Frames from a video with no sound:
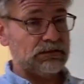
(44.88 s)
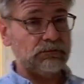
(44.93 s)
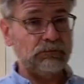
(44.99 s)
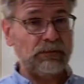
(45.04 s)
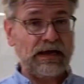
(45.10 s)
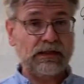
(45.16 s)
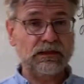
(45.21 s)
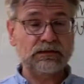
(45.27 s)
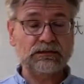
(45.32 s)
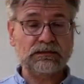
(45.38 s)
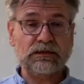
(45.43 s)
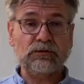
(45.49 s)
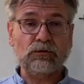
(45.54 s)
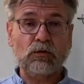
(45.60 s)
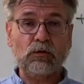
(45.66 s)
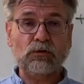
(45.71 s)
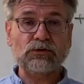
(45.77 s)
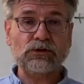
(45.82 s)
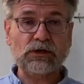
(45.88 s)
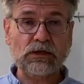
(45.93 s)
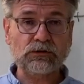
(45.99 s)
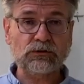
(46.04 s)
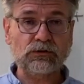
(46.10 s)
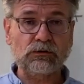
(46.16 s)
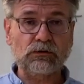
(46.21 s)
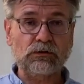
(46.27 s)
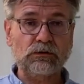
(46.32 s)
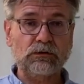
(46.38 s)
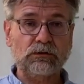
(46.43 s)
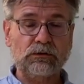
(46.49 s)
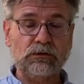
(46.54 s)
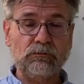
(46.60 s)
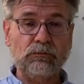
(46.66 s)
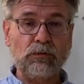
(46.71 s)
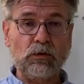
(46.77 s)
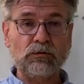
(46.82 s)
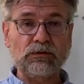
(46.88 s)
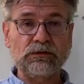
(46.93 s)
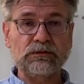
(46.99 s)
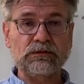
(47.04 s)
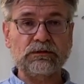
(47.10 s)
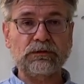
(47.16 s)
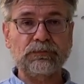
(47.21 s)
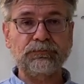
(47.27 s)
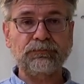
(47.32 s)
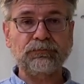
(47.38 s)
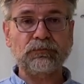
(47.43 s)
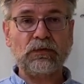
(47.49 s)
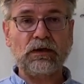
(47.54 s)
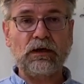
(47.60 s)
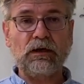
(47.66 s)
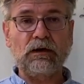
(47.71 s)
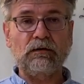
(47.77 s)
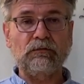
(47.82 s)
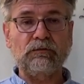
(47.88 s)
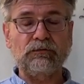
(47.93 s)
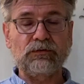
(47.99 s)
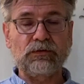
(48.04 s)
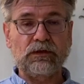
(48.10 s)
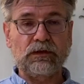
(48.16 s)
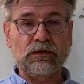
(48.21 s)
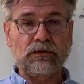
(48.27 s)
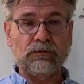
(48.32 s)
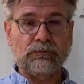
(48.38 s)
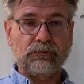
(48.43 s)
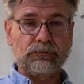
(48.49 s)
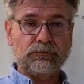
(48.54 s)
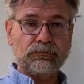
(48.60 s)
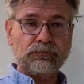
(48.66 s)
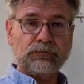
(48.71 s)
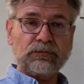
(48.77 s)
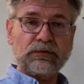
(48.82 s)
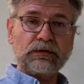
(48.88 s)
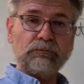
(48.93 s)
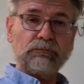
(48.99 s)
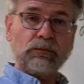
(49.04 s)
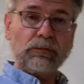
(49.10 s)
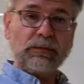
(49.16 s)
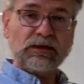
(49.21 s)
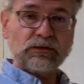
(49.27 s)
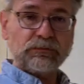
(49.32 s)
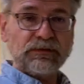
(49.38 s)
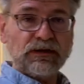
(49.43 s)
a balance in the horizontal components of the momentum